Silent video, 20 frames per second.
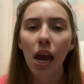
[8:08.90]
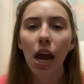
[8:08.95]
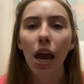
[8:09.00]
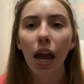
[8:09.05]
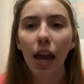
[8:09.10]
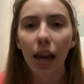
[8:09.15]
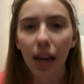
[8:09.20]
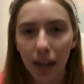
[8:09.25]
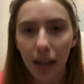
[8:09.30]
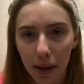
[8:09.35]

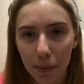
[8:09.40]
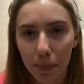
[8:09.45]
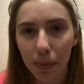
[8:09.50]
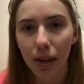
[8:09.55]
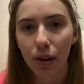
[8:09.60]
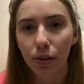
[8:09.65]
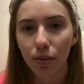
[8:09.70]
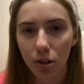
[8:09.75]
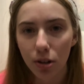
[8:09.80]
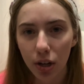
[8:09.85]
and I'm being
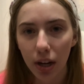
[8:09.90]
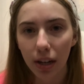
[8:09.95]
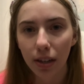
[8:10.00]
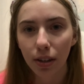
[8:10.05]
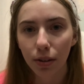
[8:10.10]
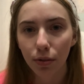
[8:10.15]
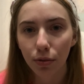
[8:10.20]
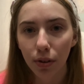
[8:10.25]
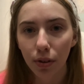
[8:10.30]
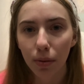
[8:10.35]
rejected
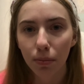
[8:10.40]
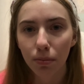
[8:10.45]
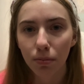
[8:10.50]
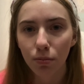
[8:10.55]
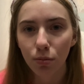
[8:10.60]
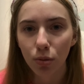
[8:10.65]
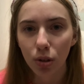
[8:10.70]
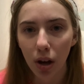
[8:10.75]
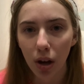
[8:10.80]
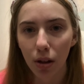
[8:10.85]
from
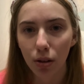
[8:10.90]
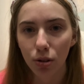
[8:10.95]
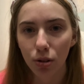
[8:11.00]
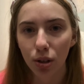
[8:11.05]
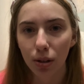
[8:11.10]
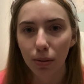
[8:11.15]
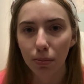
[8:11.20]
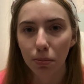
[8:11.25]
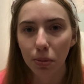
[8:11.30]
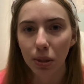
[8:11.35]

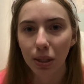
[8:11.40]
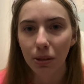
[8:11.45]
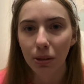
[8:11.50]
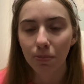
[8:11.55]
scholarships.